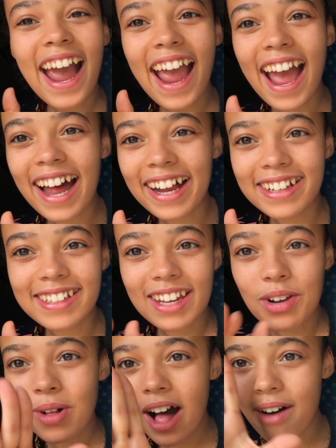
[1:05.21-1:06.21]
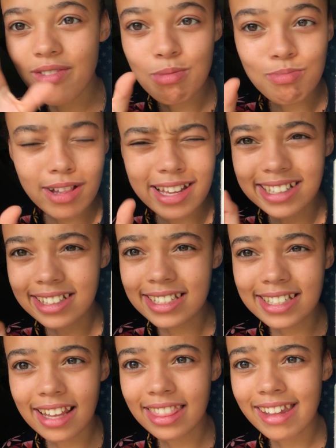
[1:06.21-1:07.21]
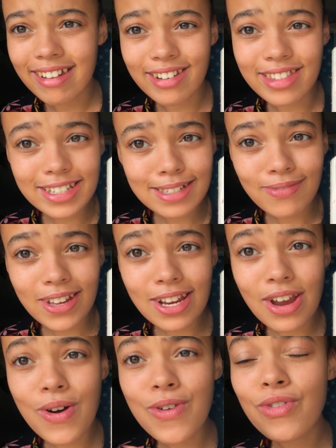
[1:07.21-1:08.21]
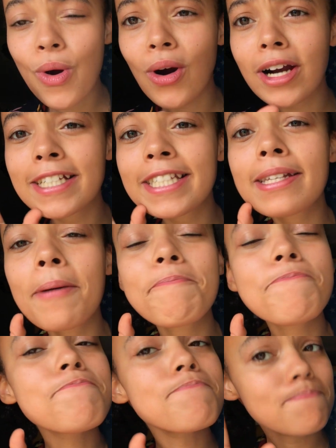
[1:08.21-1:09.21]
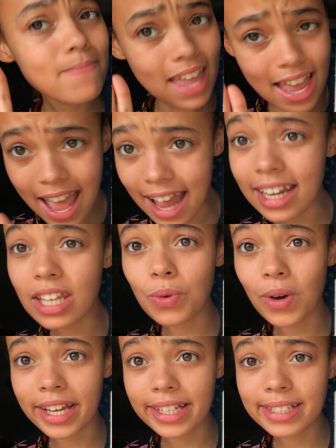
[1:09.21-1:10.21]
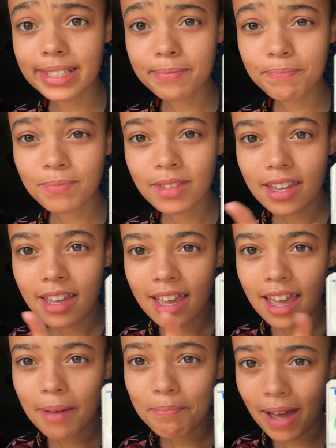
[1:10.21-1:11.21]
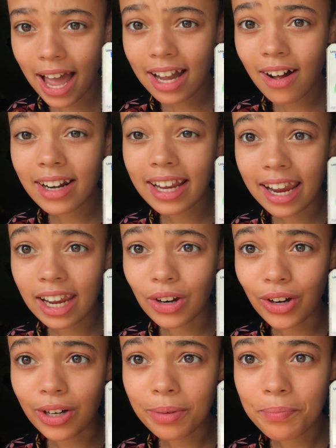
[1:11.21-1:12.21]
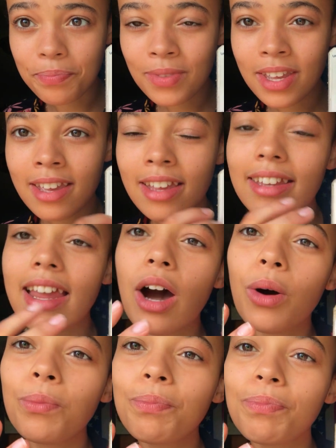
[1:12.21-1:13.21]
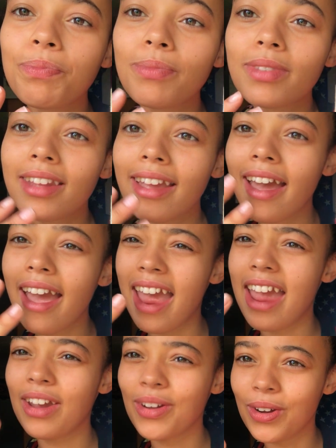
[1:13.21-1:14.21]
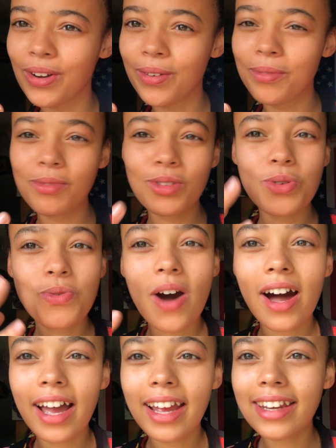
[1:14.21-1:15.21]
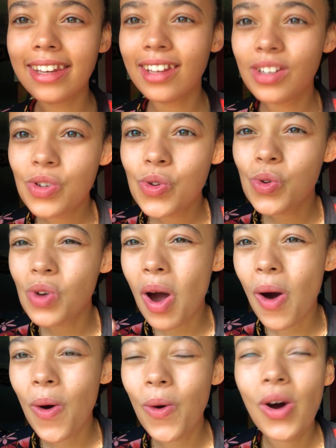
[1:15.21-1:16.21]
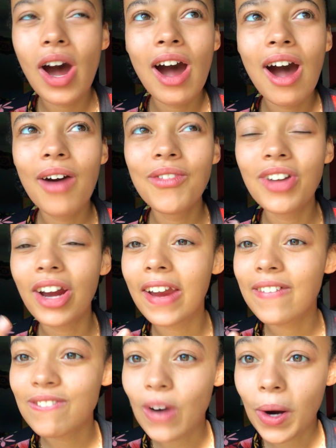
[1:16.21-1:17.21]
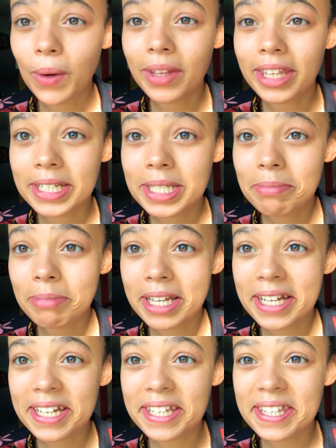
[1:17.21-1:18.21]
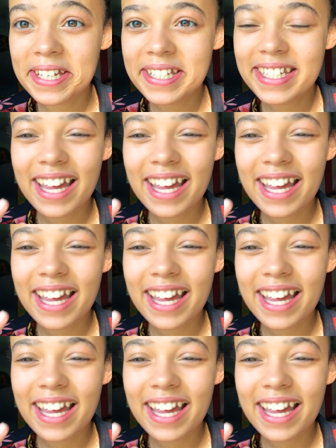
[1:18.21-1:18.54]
And I will have the playlist at the end of this video, of course. Anyways, back on anger. Now, anger. Do I need to go very far with explaining this?